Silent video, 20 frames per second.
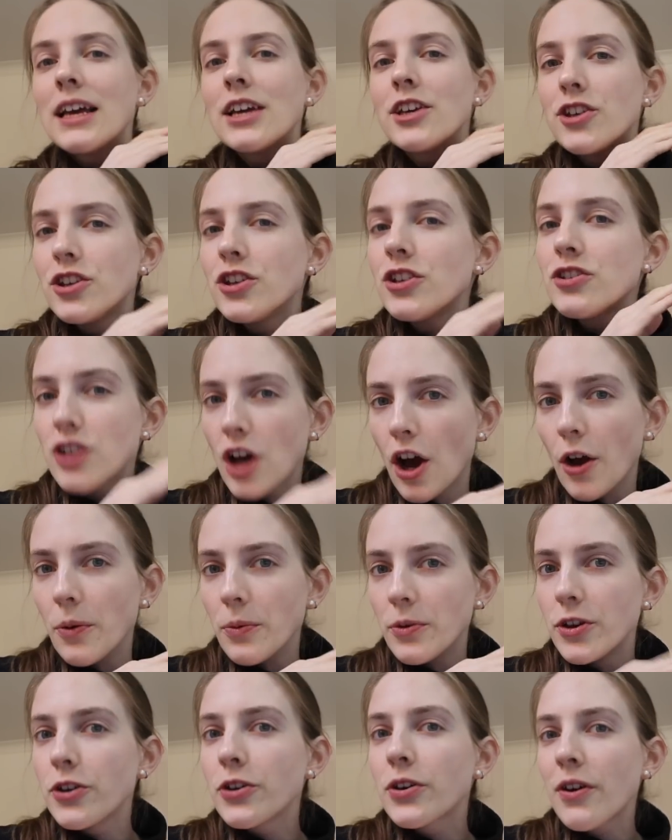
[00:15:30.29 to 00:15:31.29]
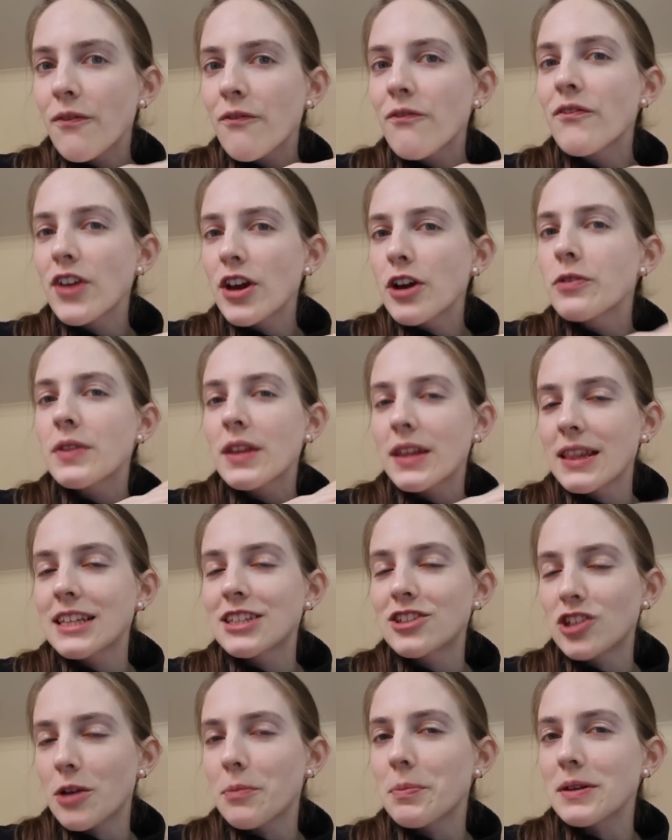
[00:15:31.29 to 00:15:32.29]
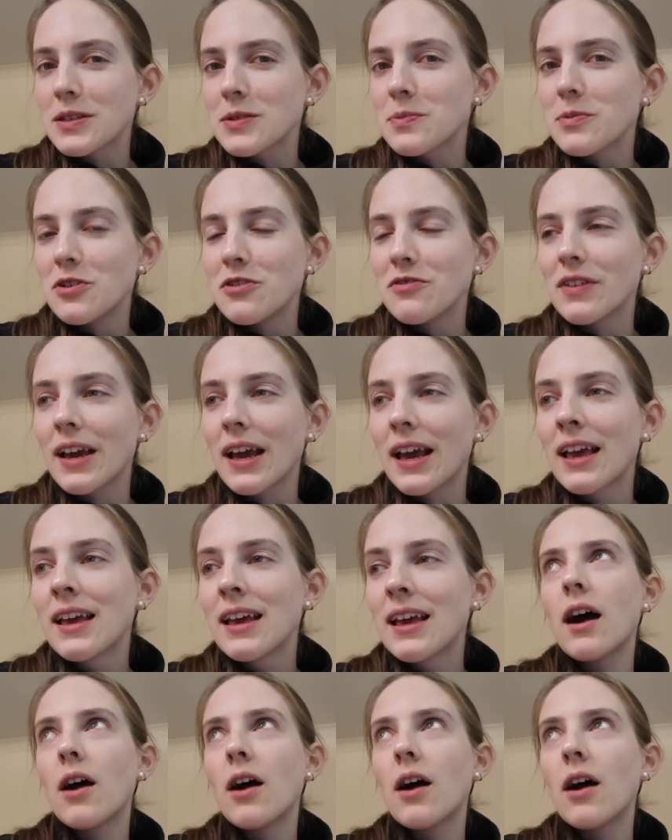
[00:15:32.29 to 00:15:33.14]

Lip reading: You don't. You can feel that the ship is moving.